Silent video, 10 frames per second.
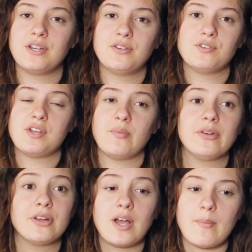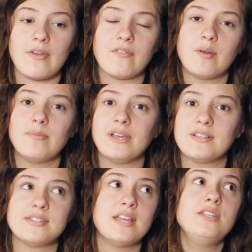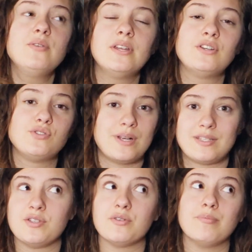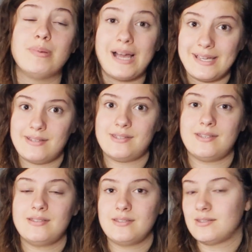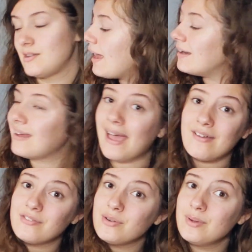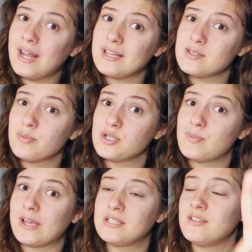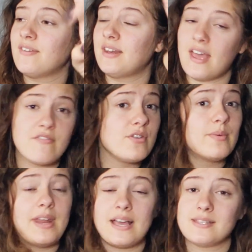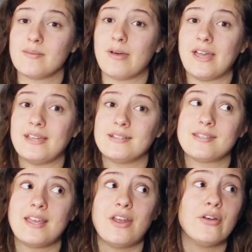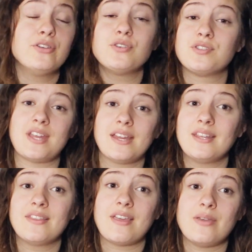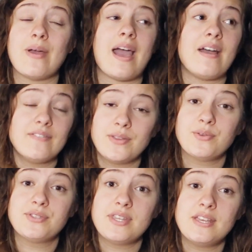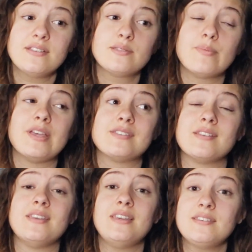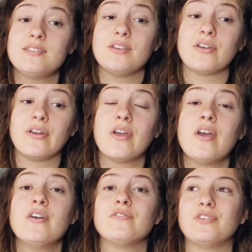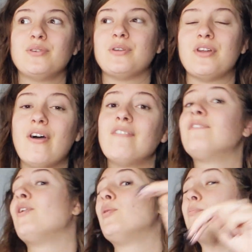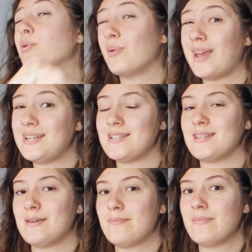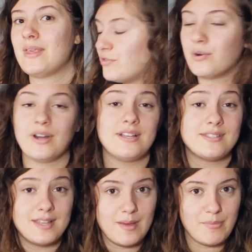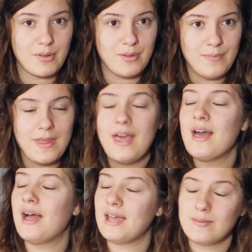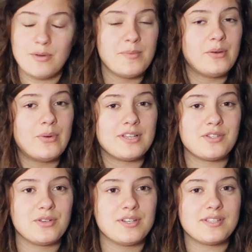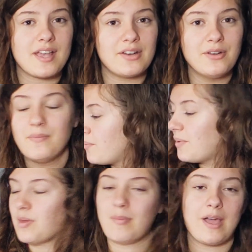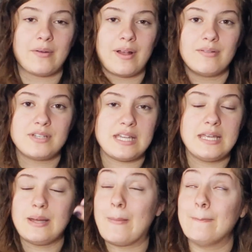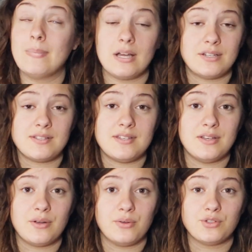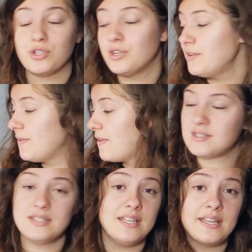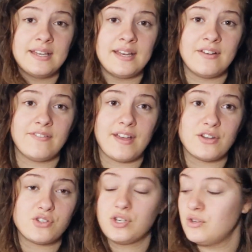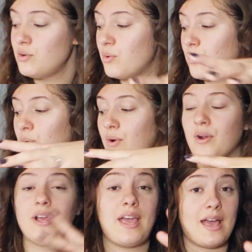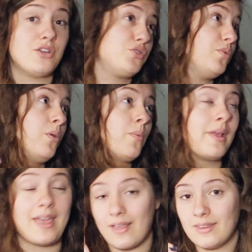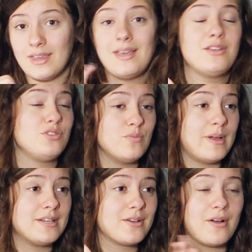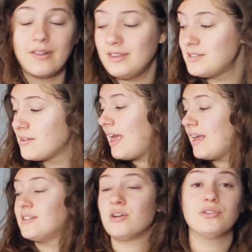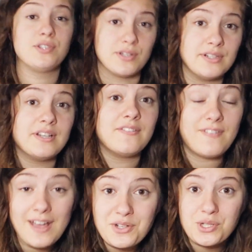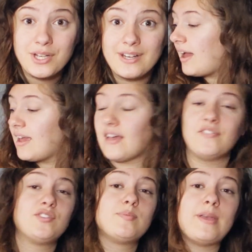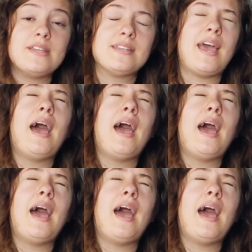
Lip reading: to understand where you're coming from, because then you can address your biases. And everyone has a perspective and everyone has a bias, and understanding that you have those things makes it easier for you to not fall prey to them. For example, I am a Midwestern designer with a background in modesty culture, sneaky native fashion, or casual regalia as you might call it, and alternative fashion. I have spent